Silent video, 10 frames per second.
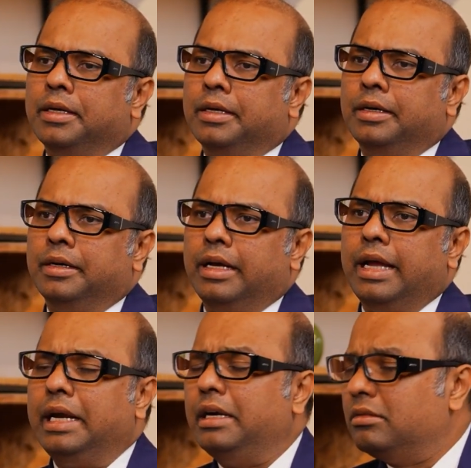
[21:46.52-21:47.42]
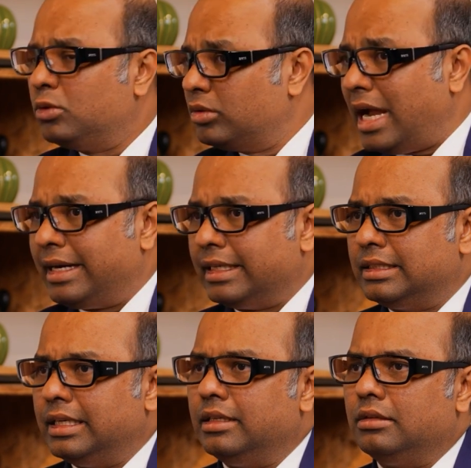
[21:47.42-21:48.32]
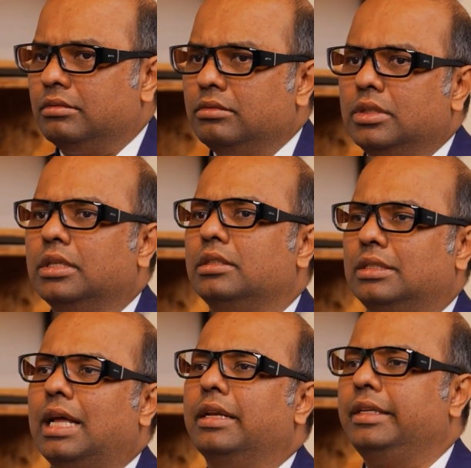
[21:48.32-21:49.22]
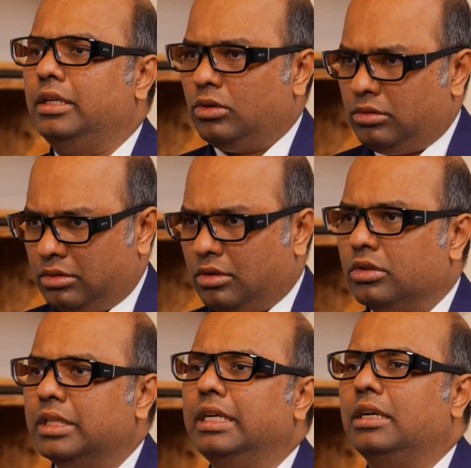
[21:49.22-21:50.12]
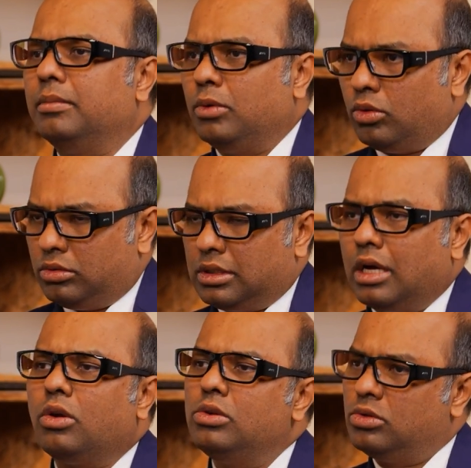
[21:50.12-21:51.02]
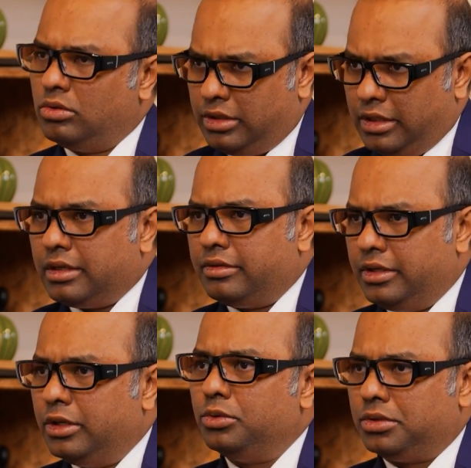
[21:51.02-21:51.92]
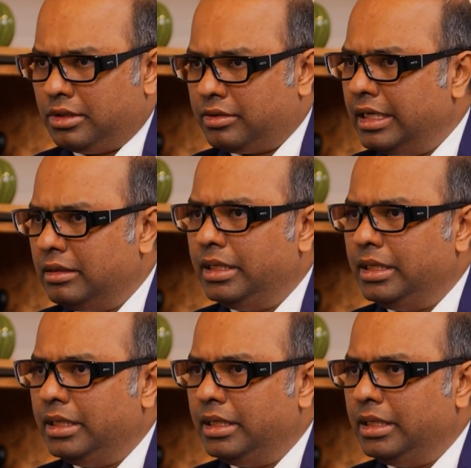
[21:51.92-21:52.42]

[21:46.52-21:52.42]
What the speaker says: And to that extent, the salary growth or the income growths are also reduced, right,